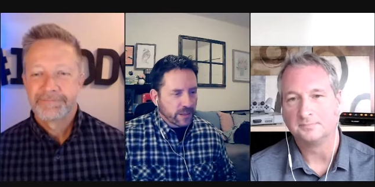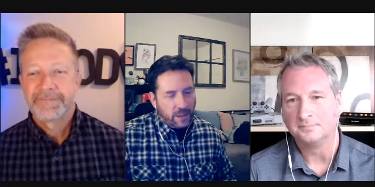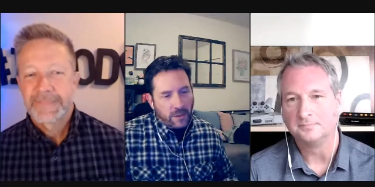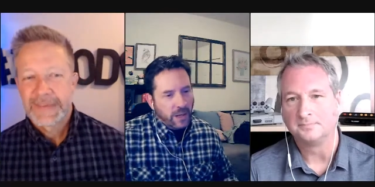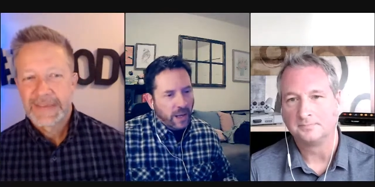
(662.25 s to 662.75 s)

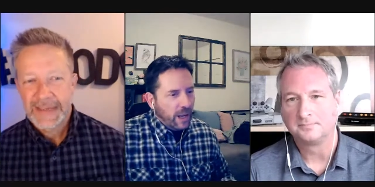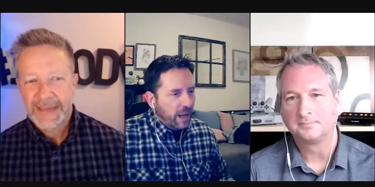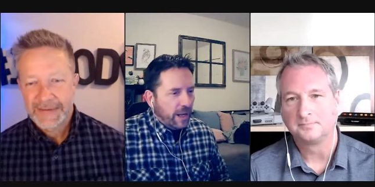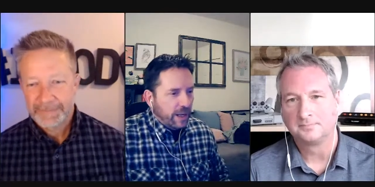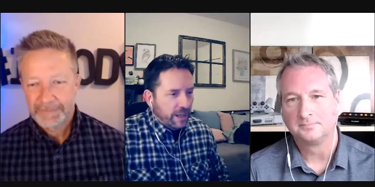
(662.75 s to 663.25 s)
Speaker 1: So yeah,
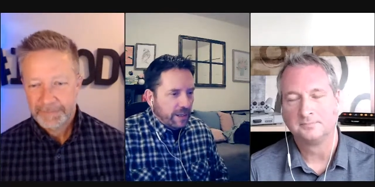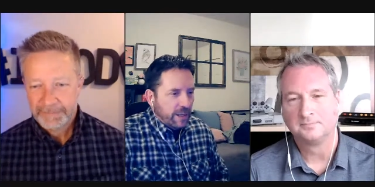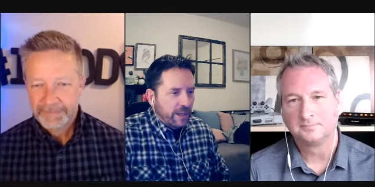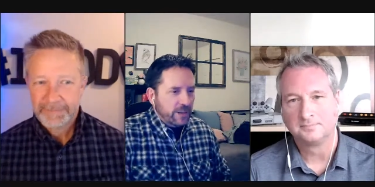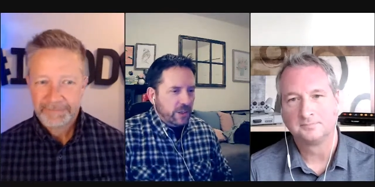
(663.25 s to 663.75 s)

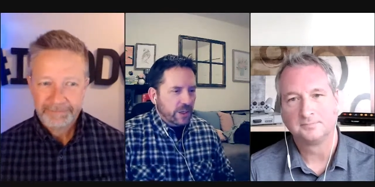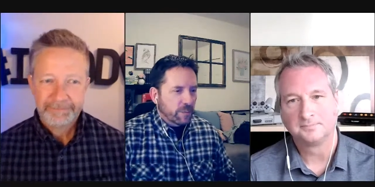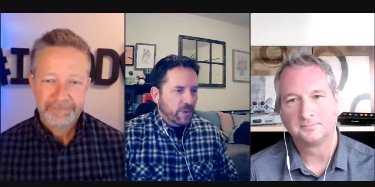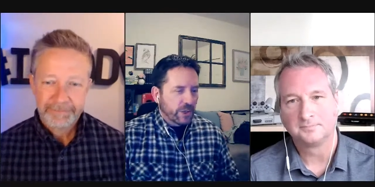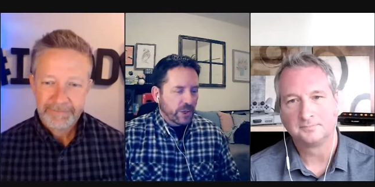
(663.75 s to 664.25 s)
it's just
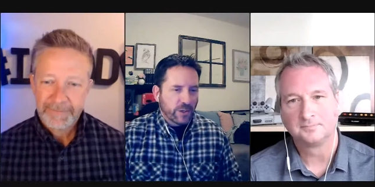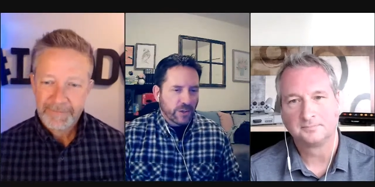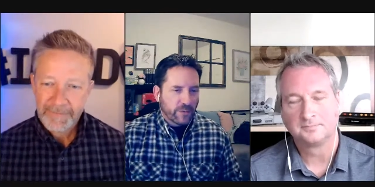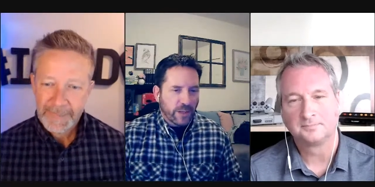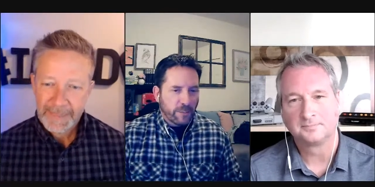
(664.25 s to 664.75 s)
an
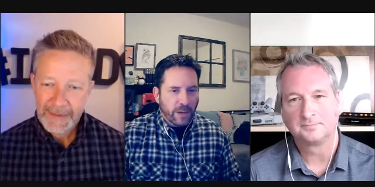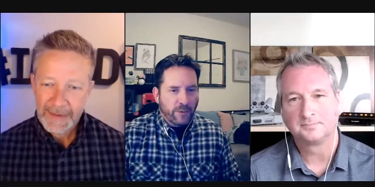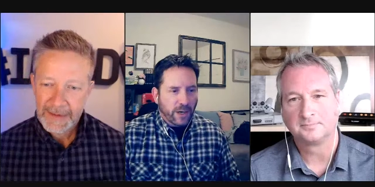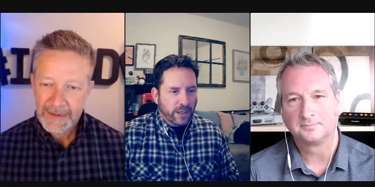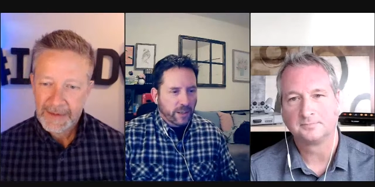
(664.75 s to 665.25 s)
appreciation for that
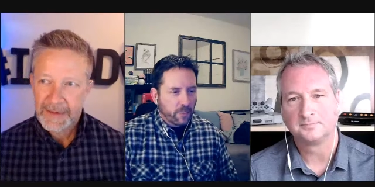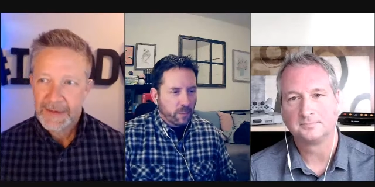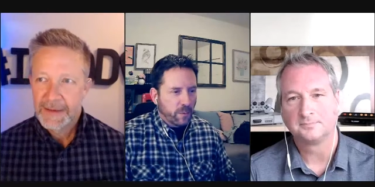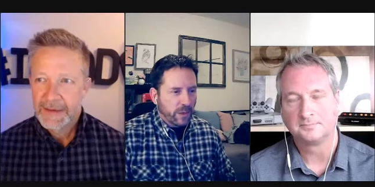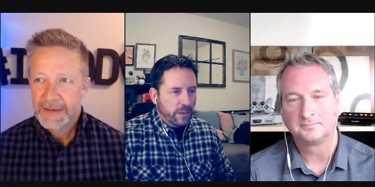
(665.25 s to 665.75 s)
bedrock that
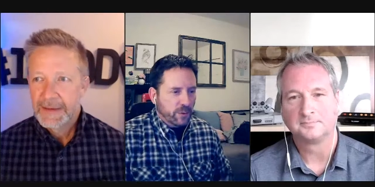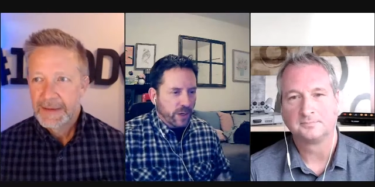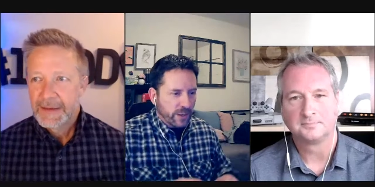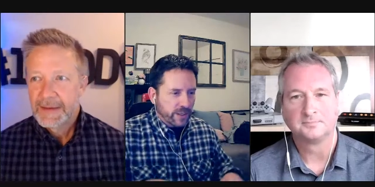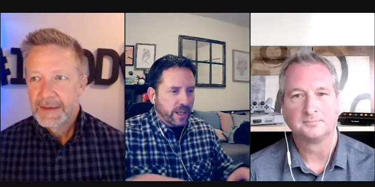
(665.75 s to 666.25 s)
we
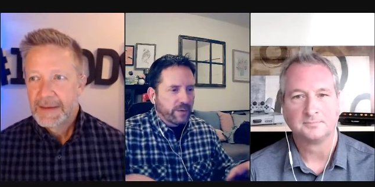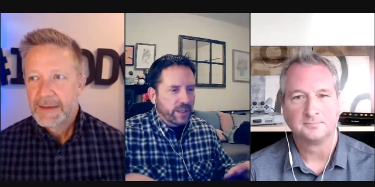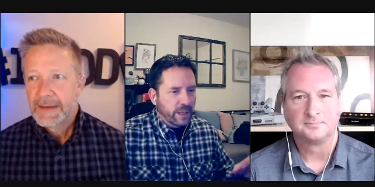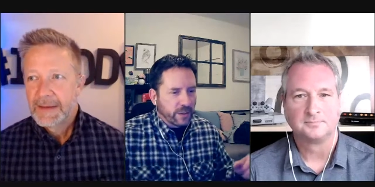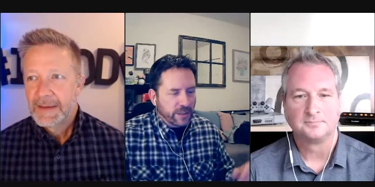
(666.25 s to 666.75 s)
try to set
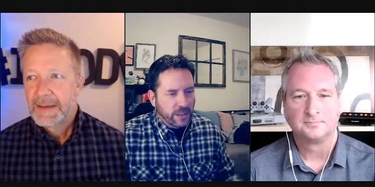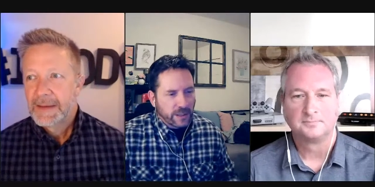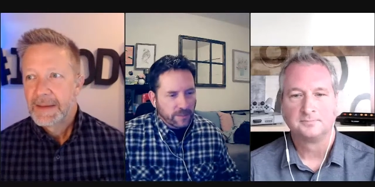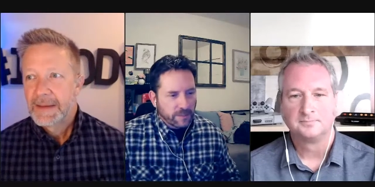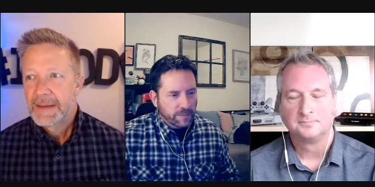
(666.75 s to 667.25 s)
everything else
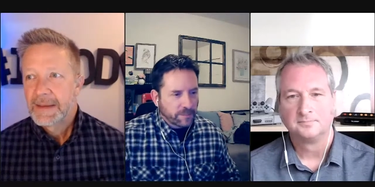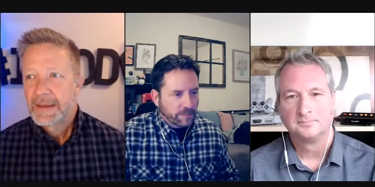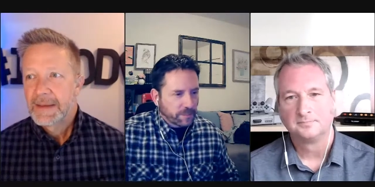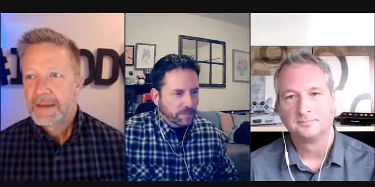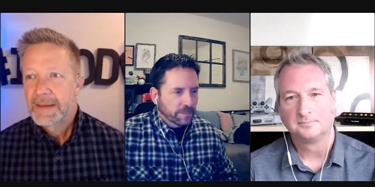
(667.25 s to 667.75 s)
on.
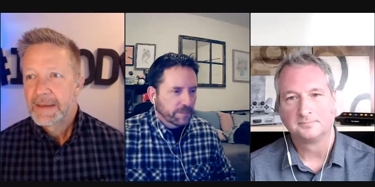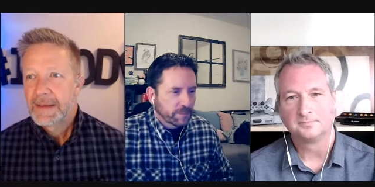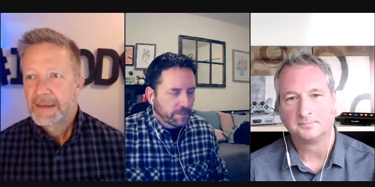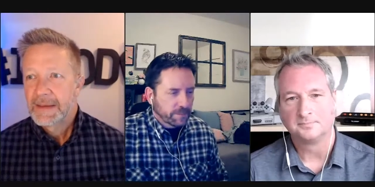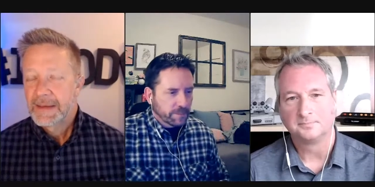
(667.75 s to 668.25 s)

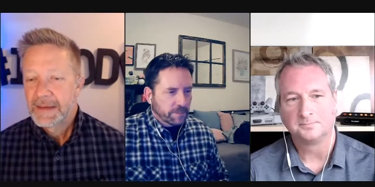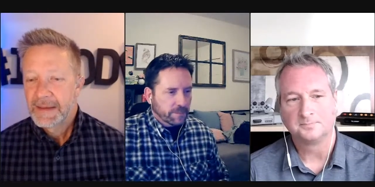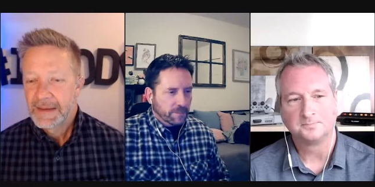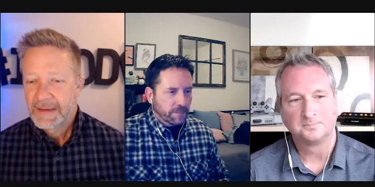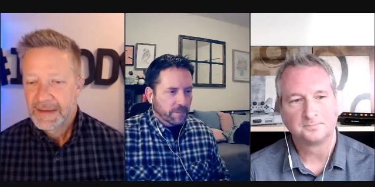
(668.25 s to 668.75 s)
Speaker 2: Mm-hmm.
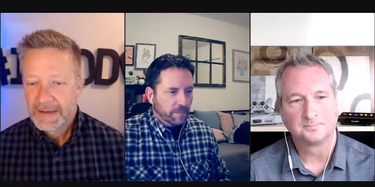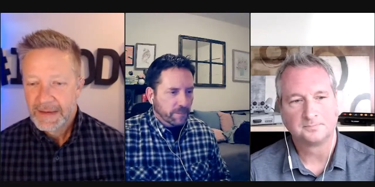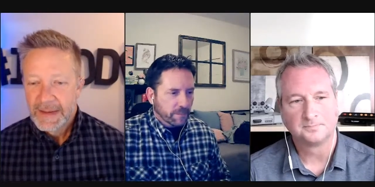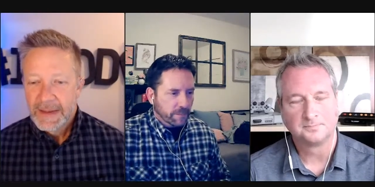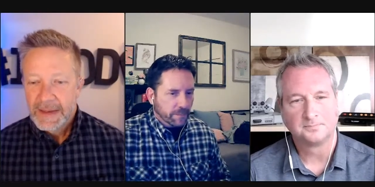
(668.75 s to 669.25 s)

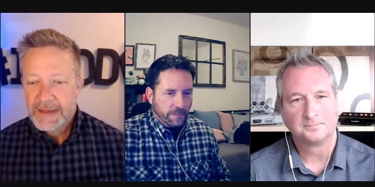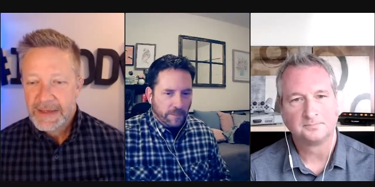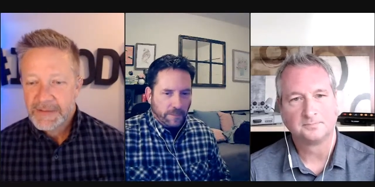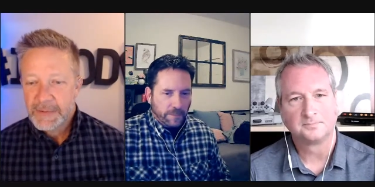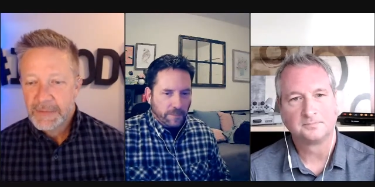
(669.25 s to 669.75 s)
It
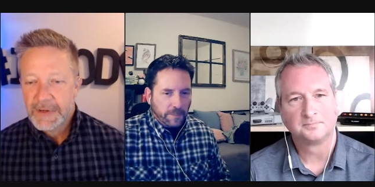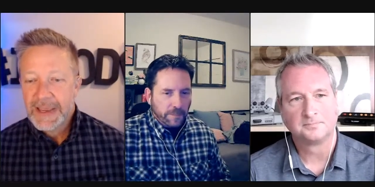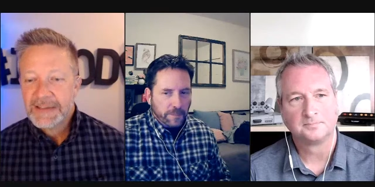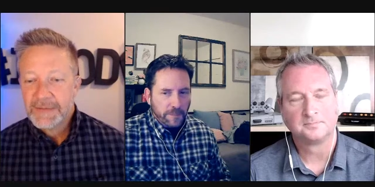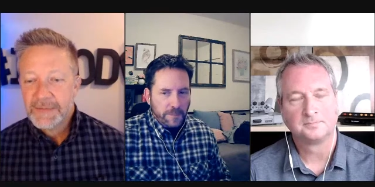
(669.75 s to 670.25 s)
is. Well, we
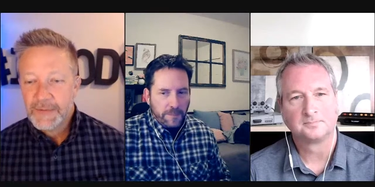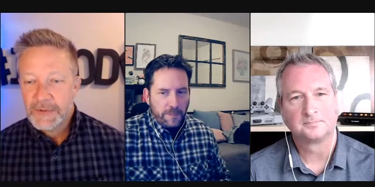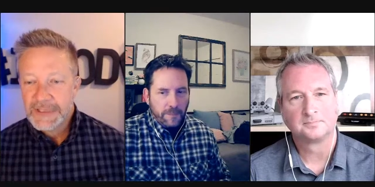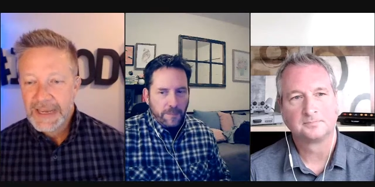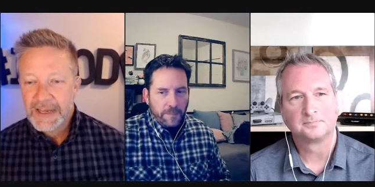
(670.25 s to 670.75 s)
got some
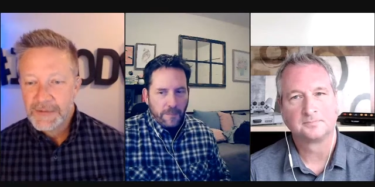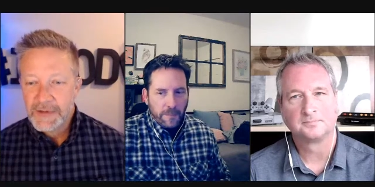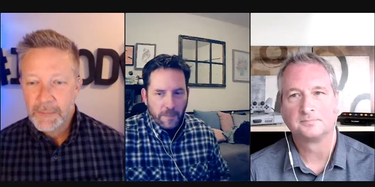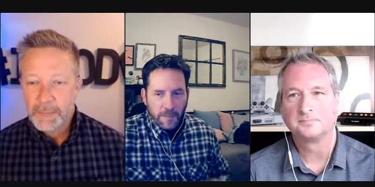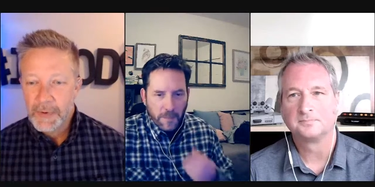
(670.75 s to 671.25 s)
folks
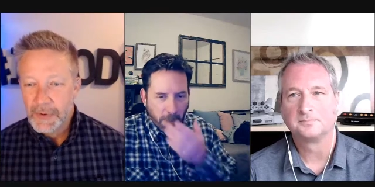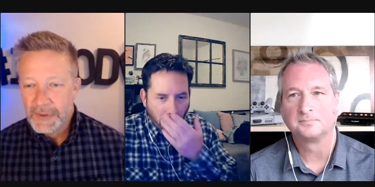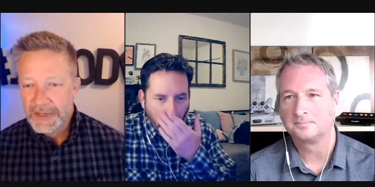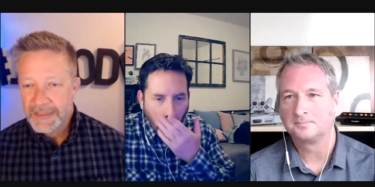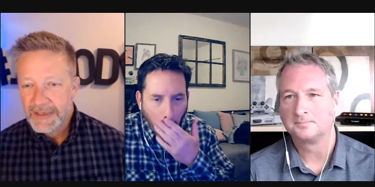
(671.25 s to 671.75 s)
answering the
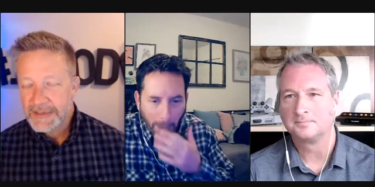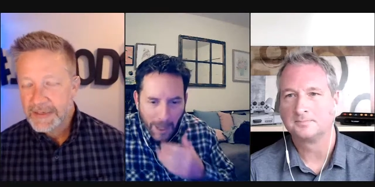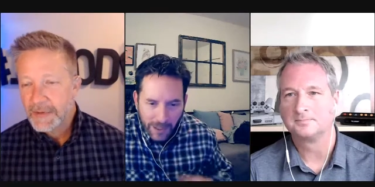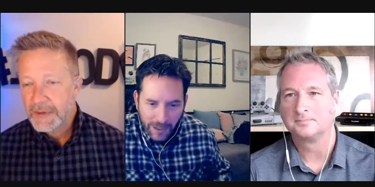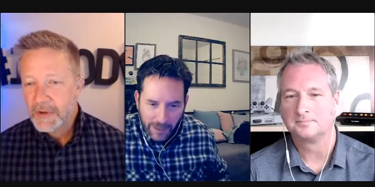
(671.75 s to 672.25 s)
poll, and I think
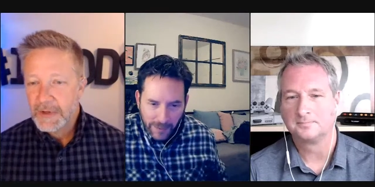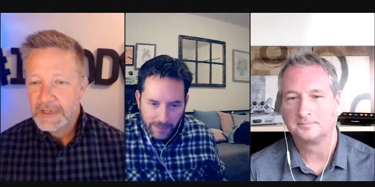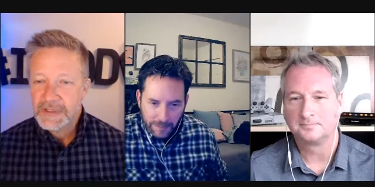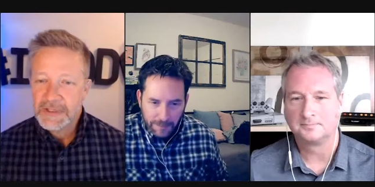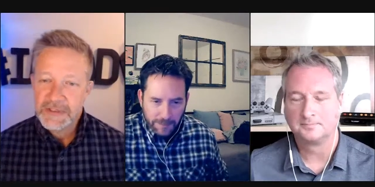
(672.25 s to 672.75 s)
some of the
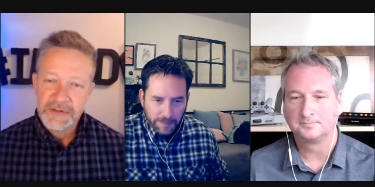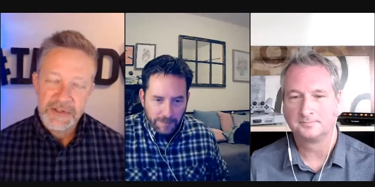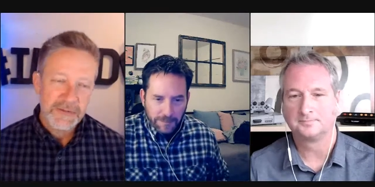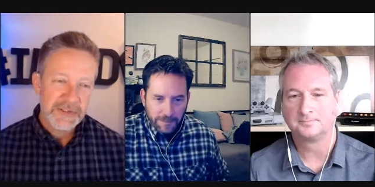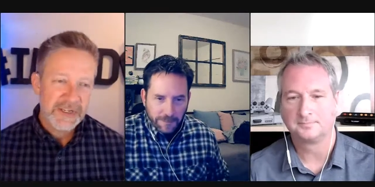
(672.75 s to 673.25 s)
questions are
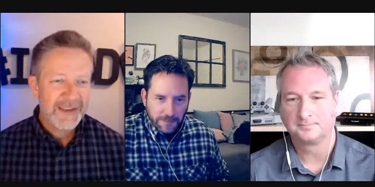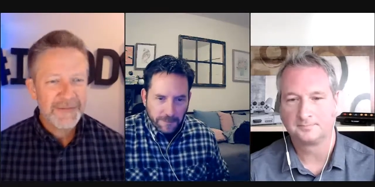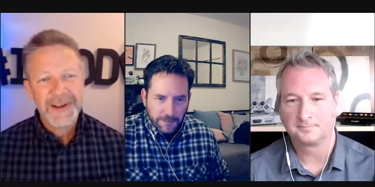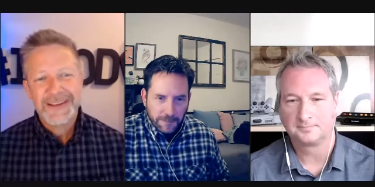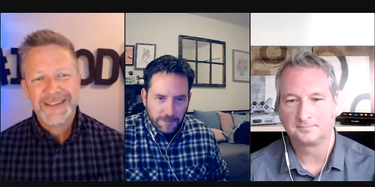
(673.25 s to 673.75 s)
interesting. I
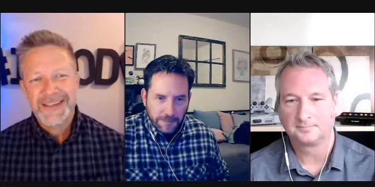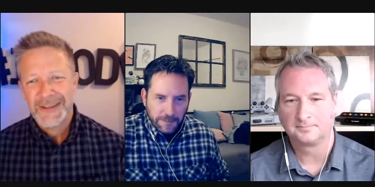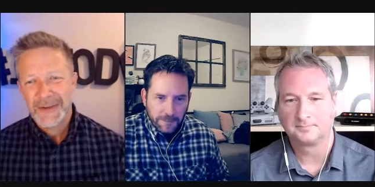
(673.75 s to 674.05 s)
forgot to tell